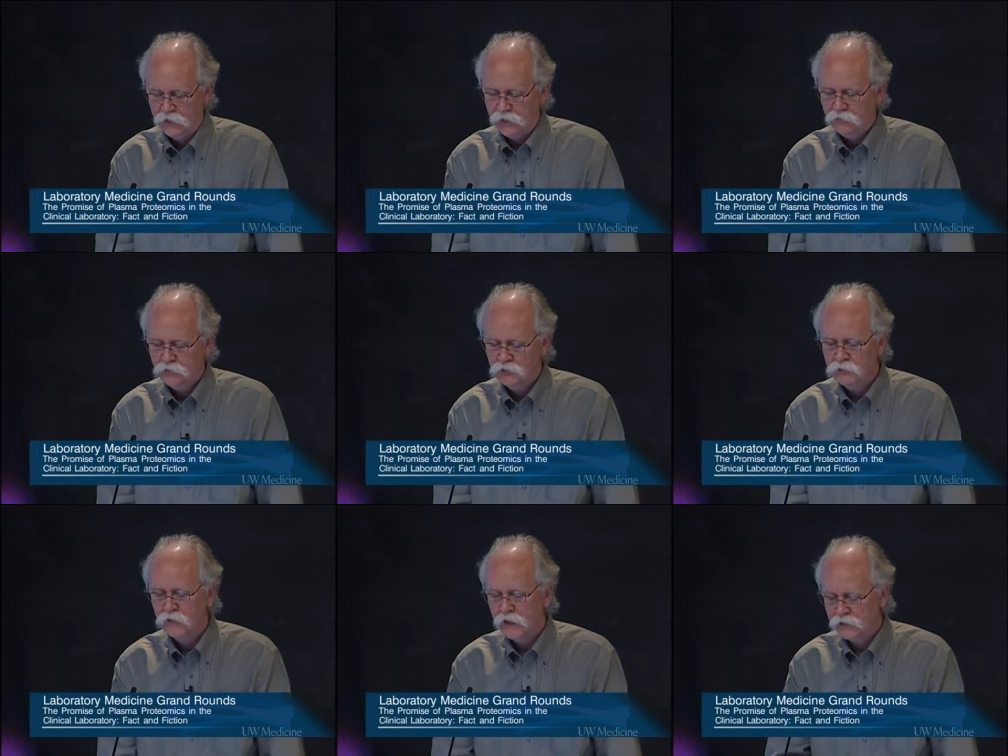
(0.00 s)
If you
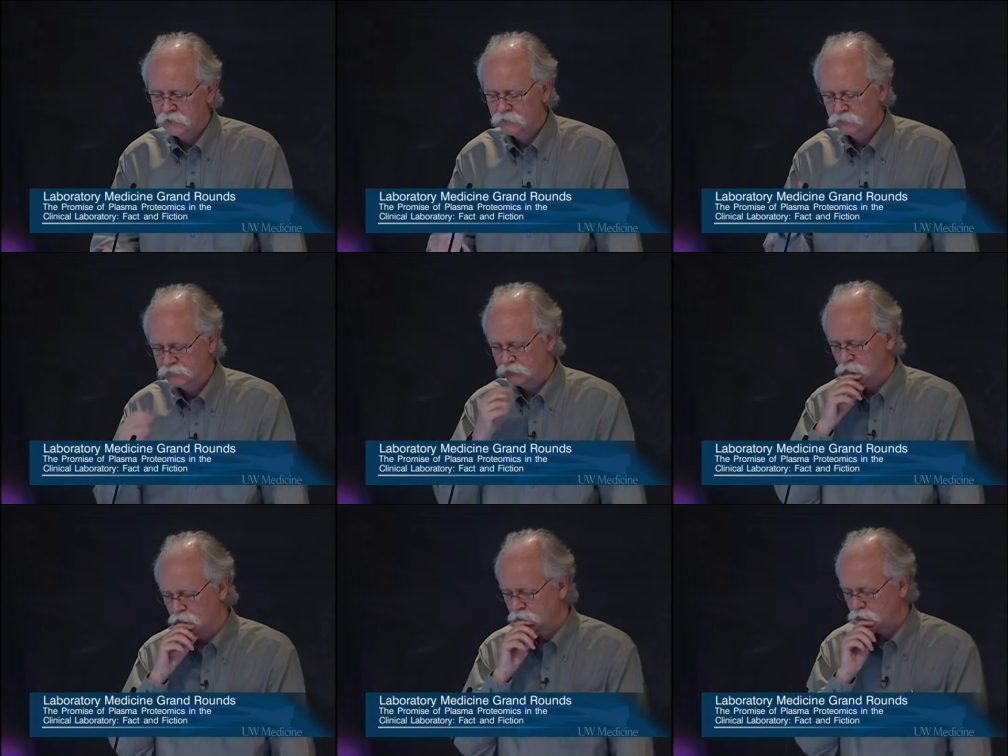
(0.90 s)
do that, and this was the
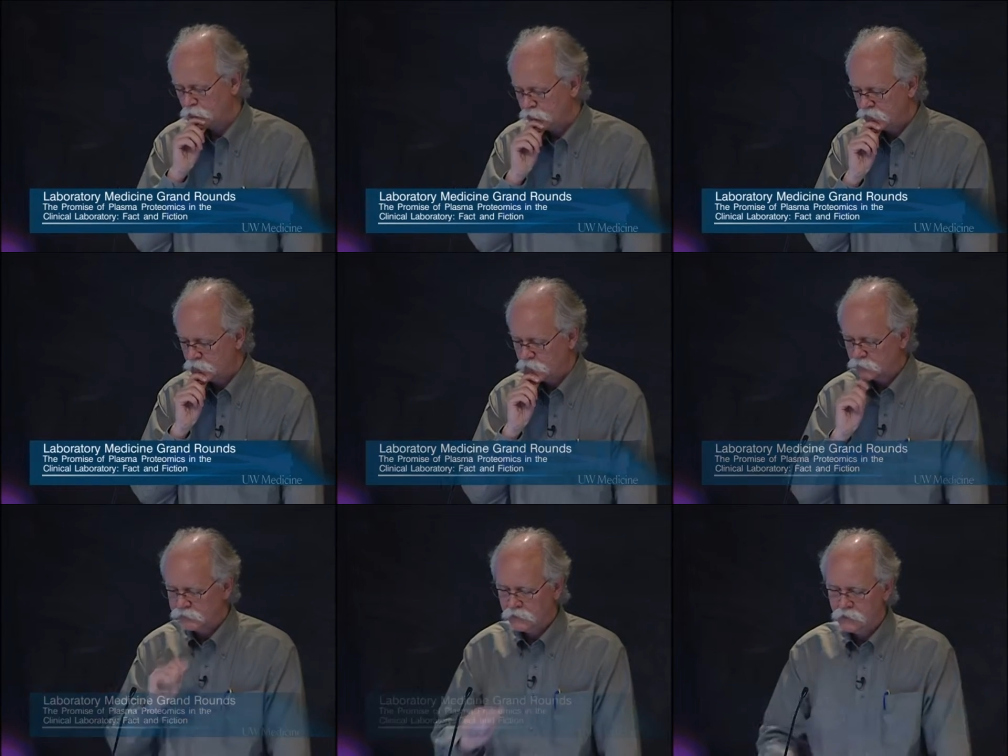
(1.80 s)
work we did with
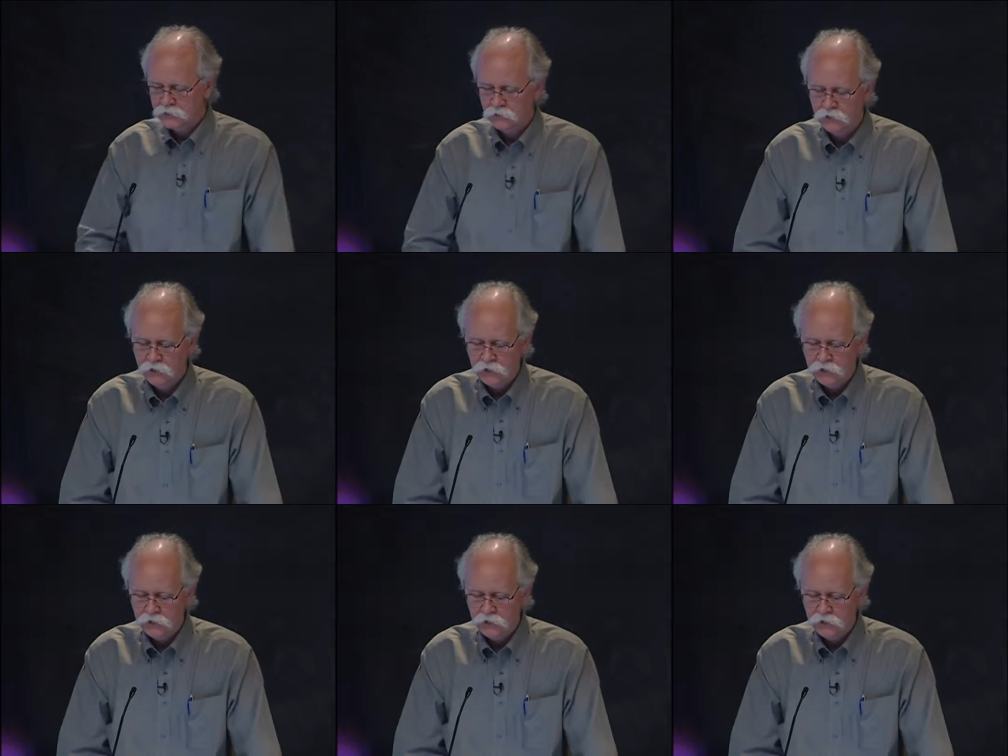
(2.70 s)
Christy Hunter,